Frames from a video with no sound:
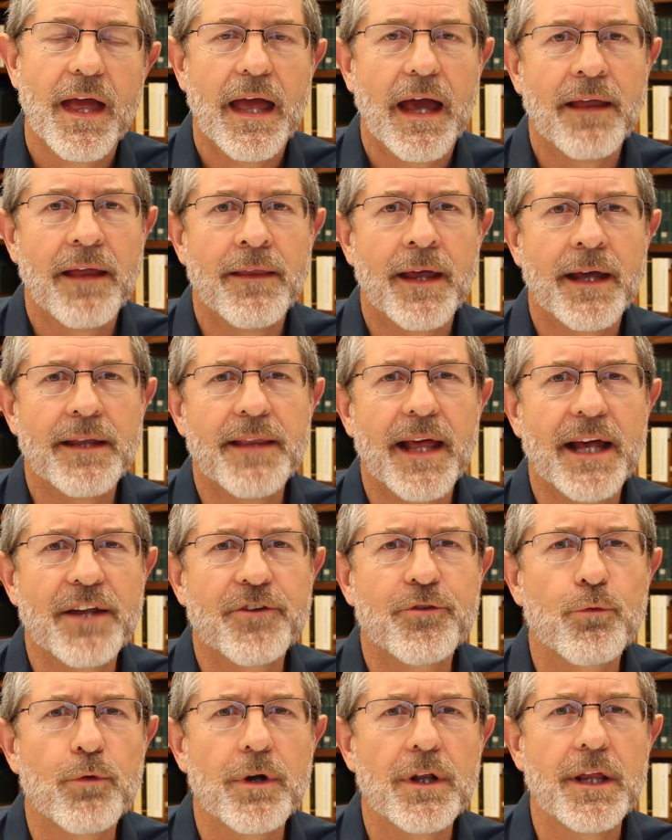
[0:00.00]
And, and
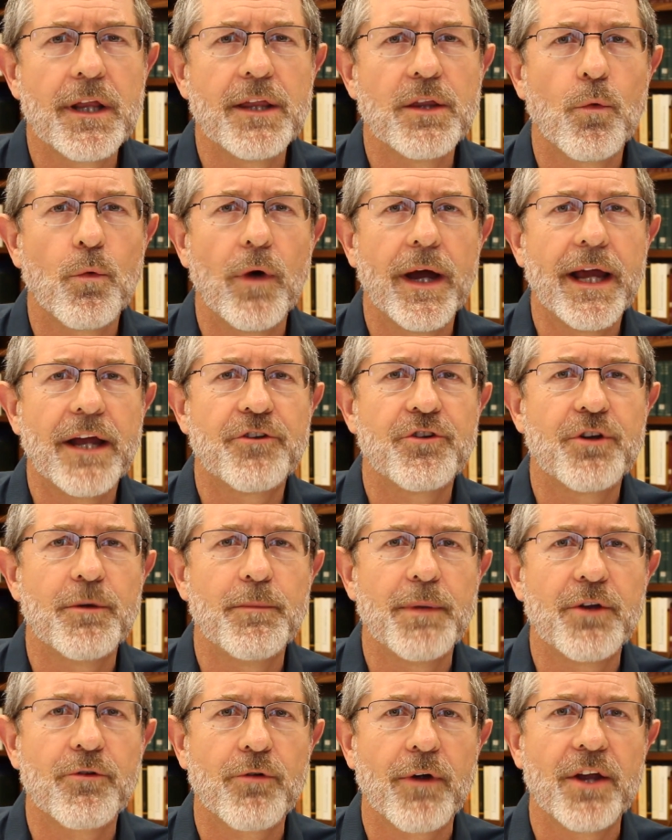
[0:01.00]
that's really the way it should
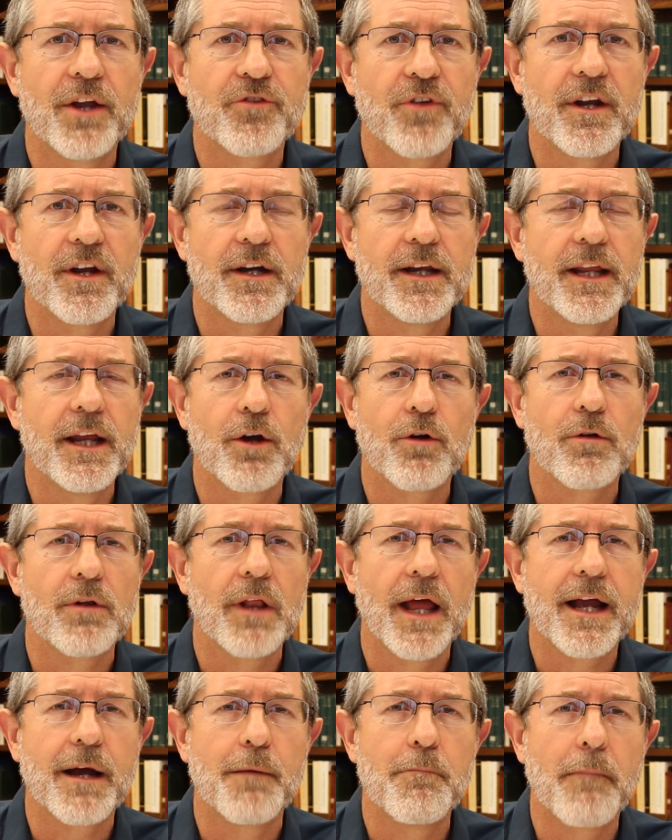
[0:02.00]
be translated here,
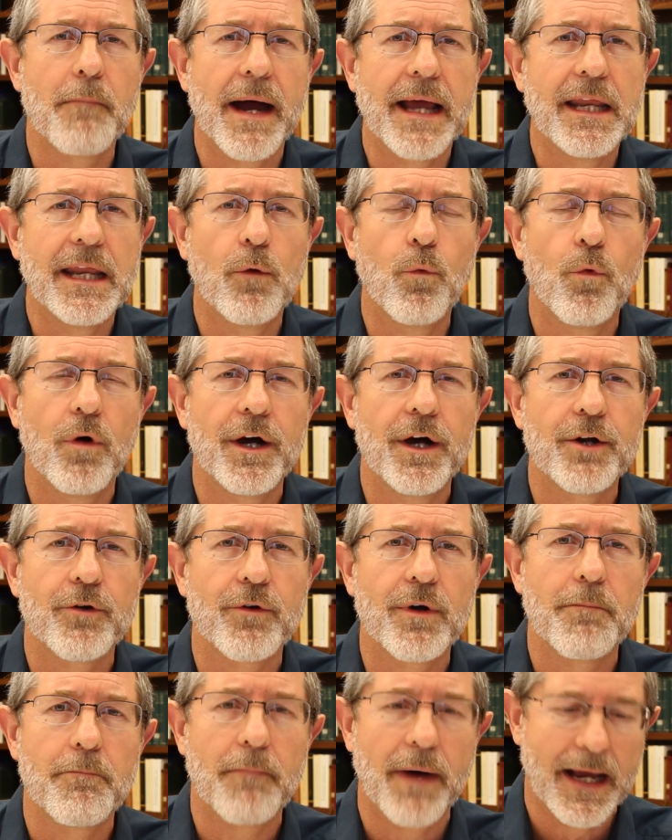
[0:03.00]
like a mighty one or
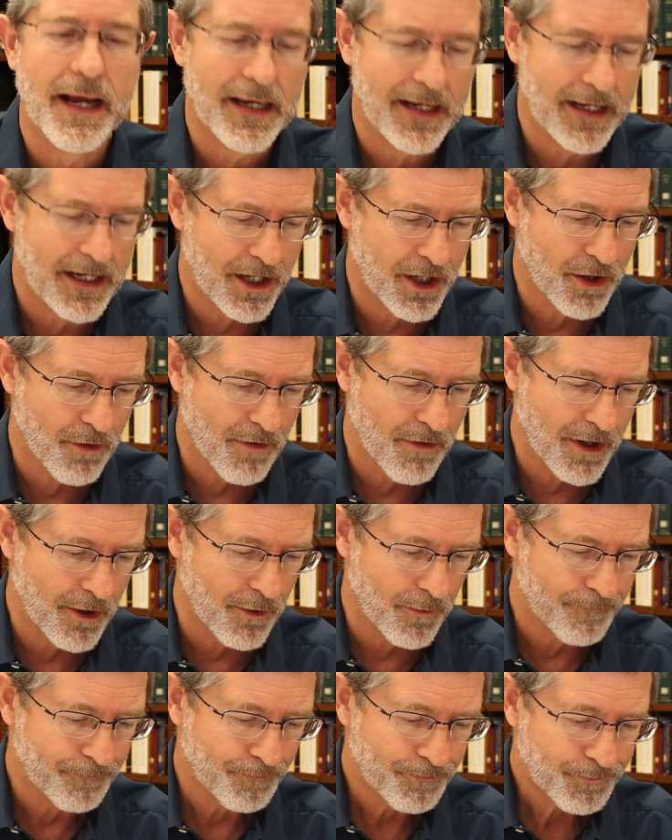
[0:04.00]
a mighty
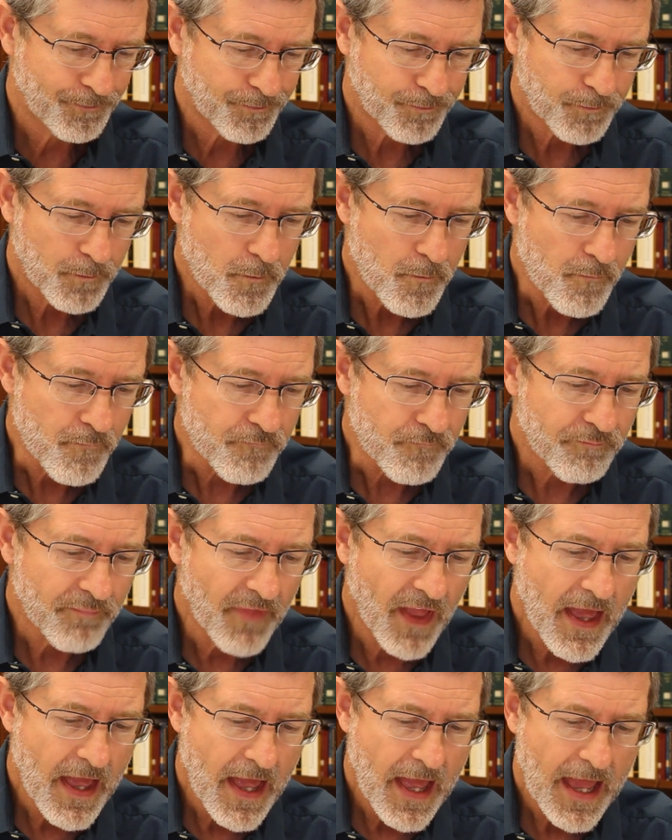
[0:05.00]
hero.
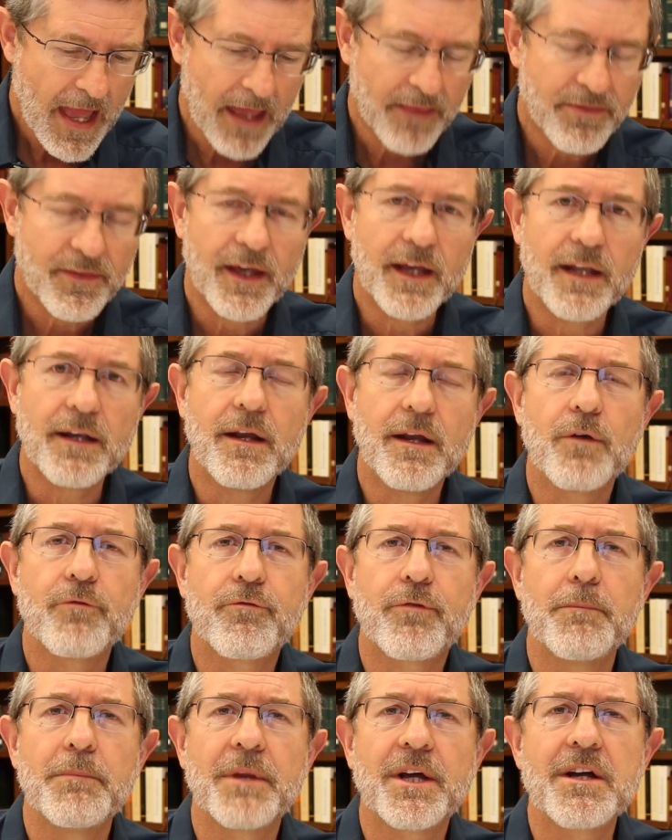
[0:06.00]
And then
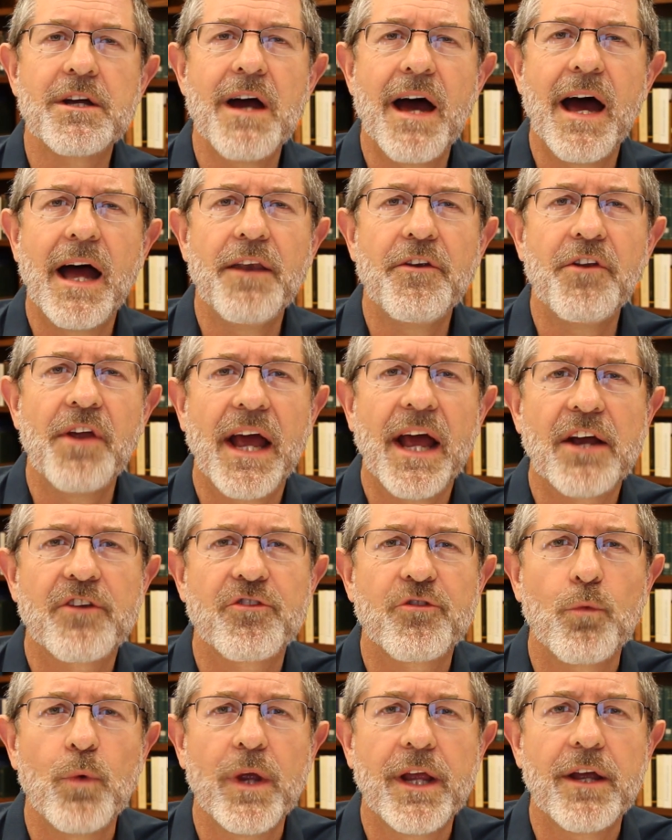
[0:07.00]
from the
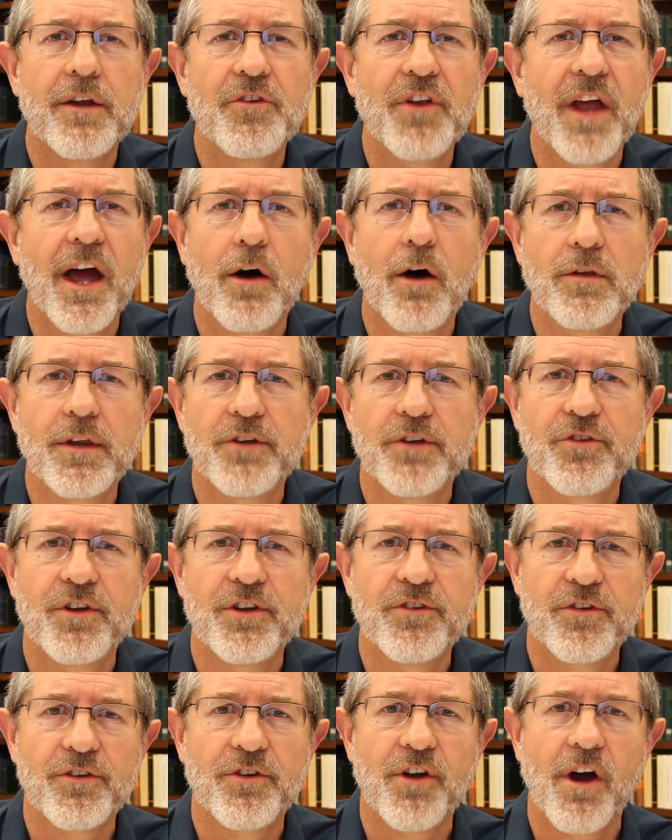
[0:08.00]
context, we can tell this
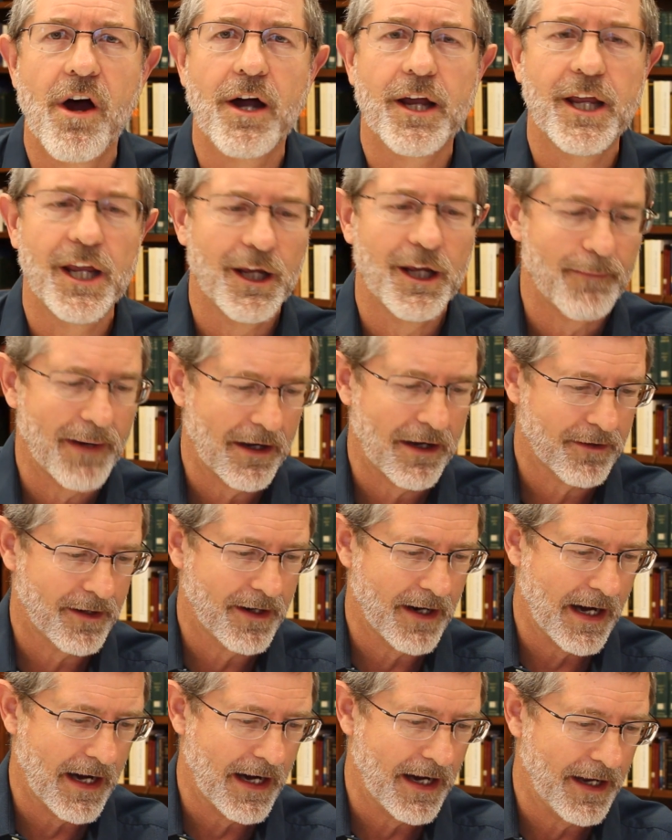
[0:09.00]
isn't talking about
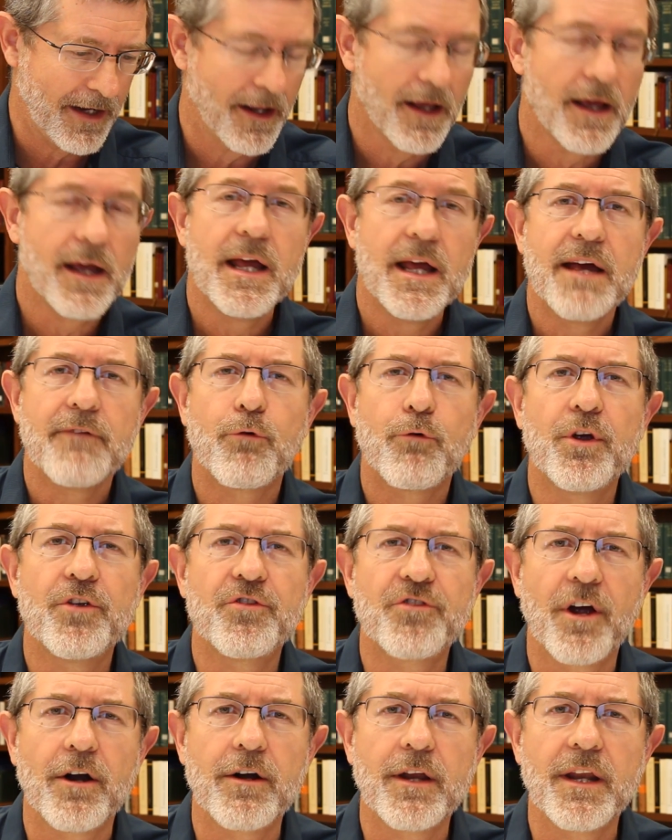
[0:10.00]
God. If we
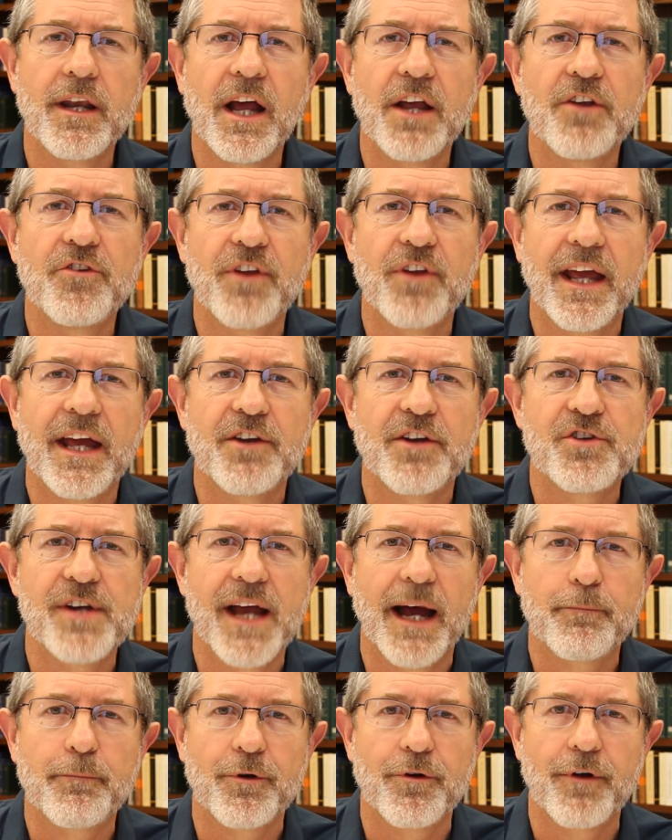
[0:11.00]
start in Isaiah
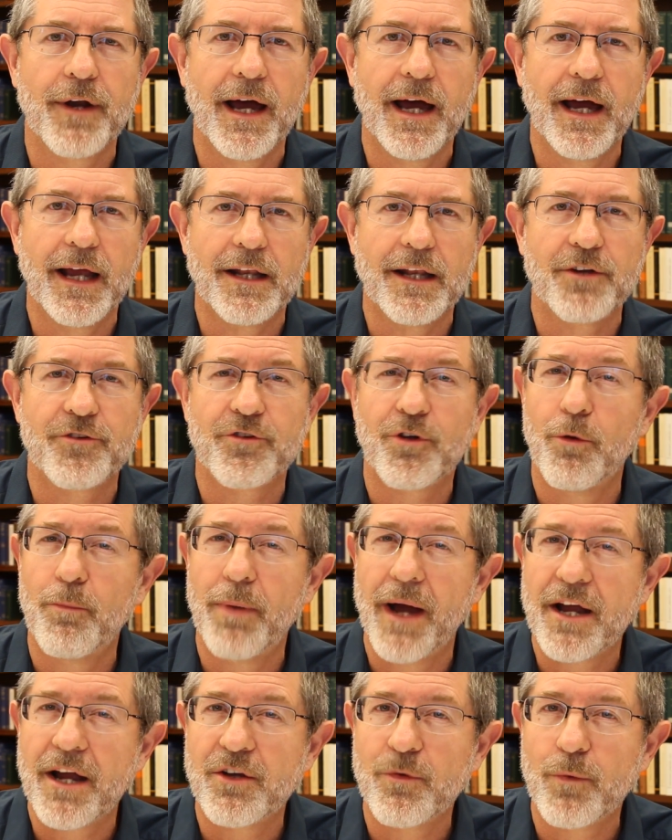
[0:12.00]
chapter nine, let's go
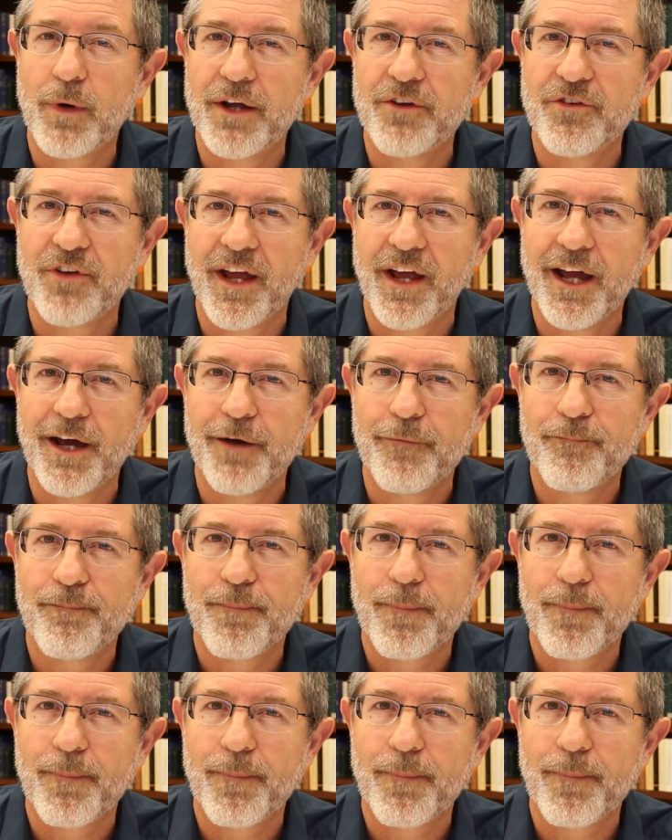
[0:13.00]
back to Isaiah